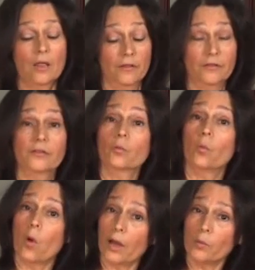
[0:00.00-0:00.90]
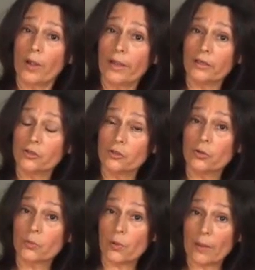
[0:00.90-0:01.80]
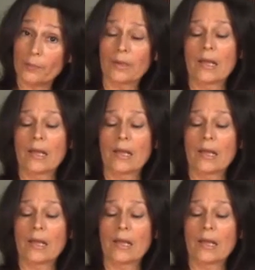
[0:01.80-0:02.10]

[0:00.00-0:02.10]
This is one way to do the prep,